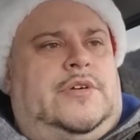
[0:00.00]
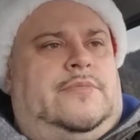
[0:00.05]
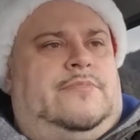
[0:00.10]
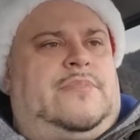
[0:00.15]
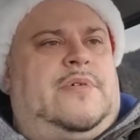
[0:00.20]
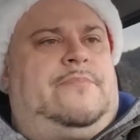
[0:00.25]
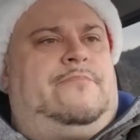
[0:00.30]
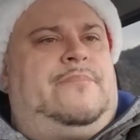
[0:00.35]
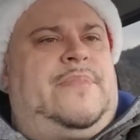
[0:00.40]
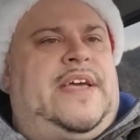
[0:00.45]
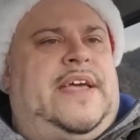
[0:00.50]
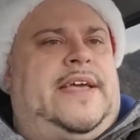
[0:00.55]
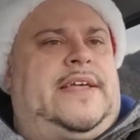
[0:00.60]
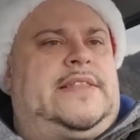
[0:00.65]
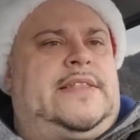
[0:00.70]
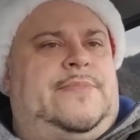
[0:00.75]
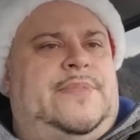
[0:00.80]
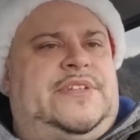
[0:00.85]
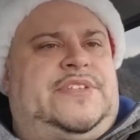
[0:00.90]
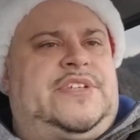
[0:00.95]
But man,
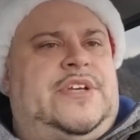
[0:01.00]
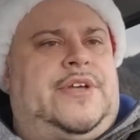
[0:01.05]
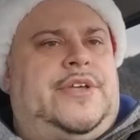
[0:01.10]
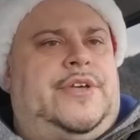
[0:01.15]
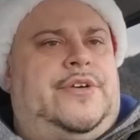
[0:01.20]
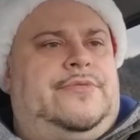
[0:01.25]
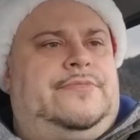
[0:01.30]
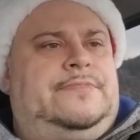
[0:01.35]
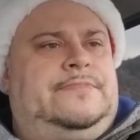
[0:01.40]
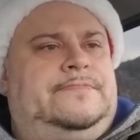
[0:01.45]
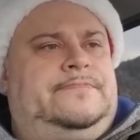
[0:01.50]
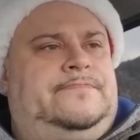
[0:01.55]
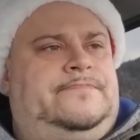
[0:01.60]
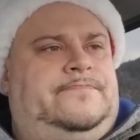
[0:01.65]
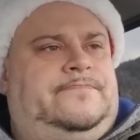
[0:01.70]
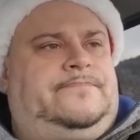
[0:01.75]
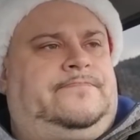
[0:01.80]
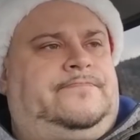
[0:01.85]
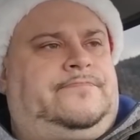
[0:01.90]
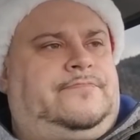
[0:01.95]
let me tell you,
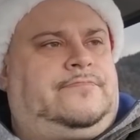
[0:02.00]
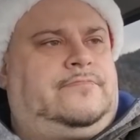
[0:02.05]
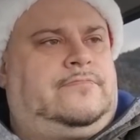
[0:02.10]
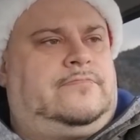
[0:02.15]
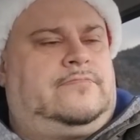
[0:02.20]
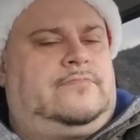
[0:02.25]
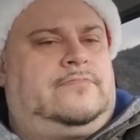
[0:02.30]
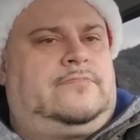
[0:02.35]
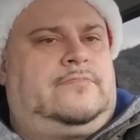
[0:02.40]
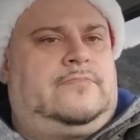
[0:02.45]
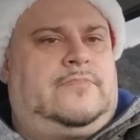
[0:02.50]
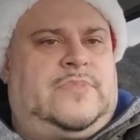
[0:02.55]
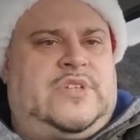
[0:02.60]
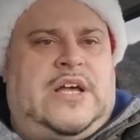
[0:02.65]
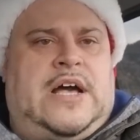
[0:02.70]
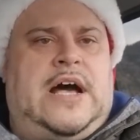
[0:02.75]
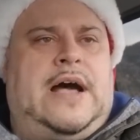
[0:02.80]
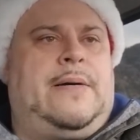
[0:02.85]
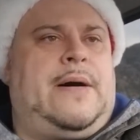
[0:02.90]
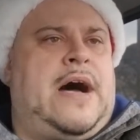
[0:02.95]

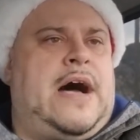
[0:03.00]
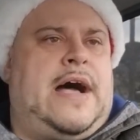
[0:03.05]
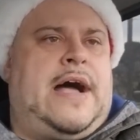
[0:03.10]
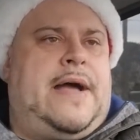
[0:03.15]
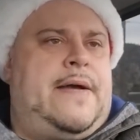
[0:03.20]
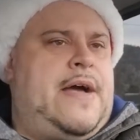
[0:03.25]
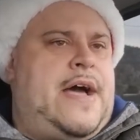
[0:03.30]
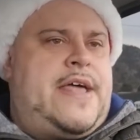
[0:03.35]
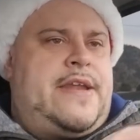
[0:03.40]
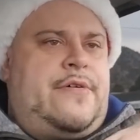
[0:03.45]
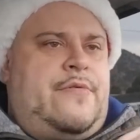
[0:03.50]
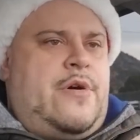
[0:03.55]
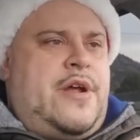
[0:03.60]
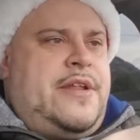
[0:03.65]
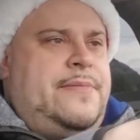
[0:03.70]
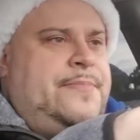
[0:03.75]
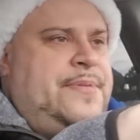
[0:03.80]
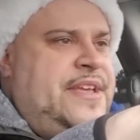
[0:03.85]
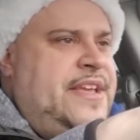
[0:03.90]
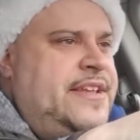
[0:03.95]
I don't want
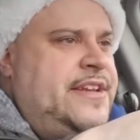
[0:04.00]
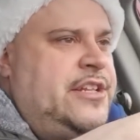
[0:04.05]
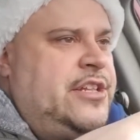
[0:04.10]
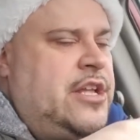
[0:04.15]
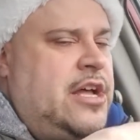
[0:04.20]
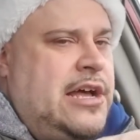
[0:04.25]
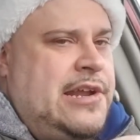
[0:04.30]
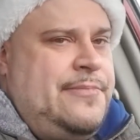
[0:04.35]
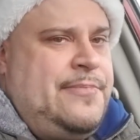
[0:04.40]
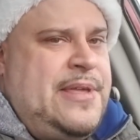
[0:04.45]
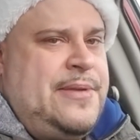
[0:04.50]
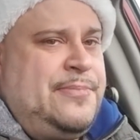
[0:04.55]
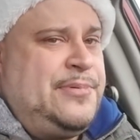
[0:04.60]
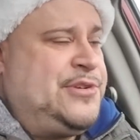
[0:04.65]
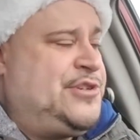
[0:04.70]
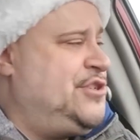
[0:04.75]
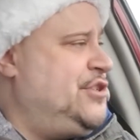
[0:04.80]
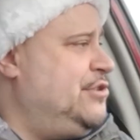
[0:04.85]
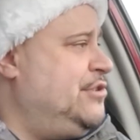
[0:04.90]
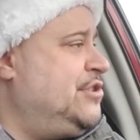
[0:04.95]
to be in a lot of people's
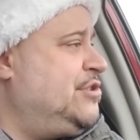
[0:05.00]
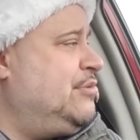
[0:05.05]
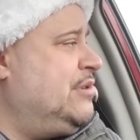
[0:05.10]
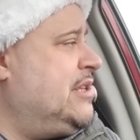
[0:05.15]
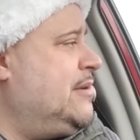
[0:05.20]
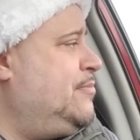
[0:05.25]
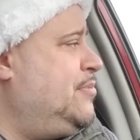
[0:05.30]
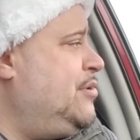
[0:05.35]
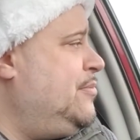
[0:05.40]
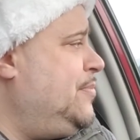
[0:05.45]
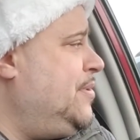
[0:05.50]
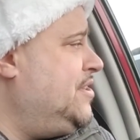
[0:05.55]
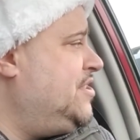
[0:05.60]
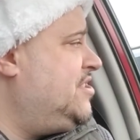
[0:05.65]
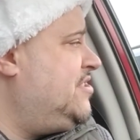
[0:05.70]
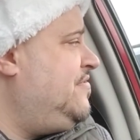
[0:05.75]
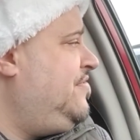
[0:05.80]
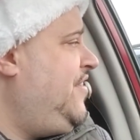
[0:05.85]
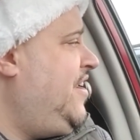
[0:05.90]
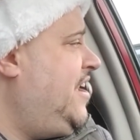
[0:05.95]
shoes when the poop hits
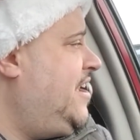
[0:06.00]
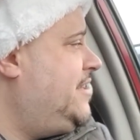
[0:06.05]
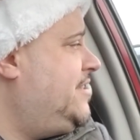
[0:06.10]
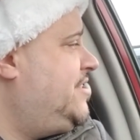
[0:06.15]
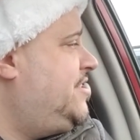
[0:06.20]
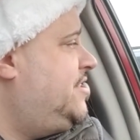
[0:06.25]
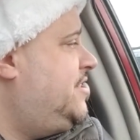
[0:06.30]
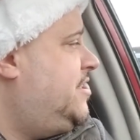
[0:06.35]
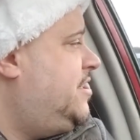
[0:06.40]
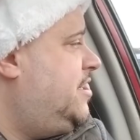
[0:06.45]
the fans.